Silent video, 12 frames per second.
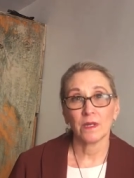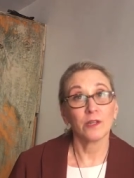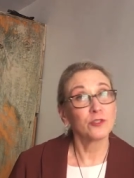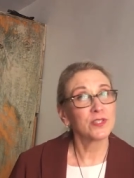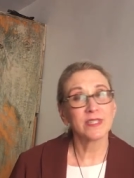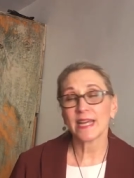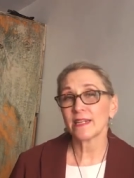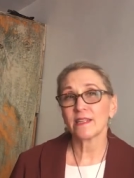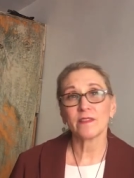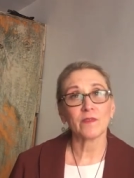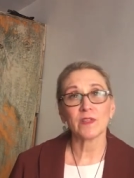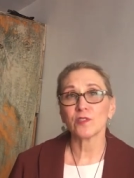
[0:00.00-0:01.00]

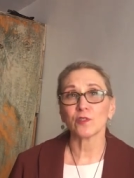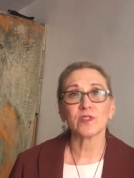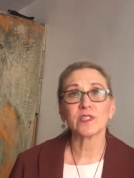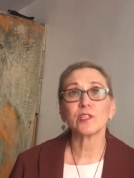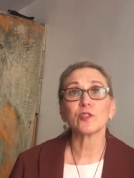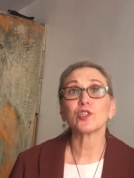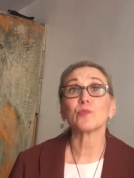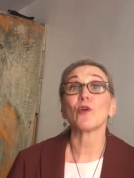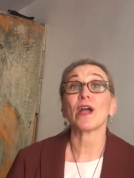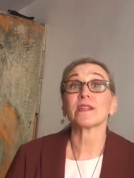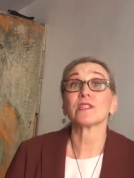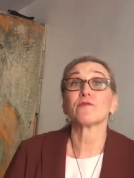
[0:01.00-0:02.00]
understanding that these are skills to
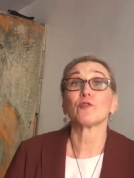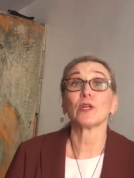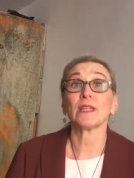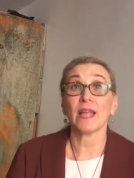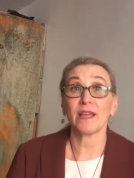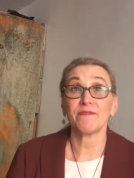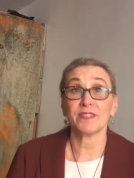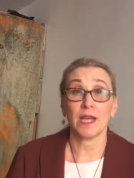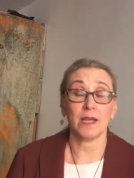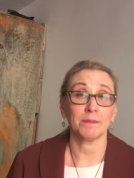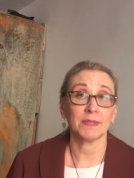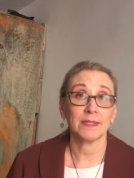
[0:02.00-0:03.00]
practice for a
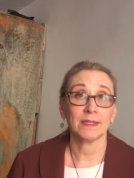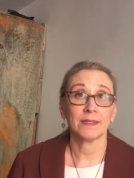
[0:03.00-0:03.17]
lifetime.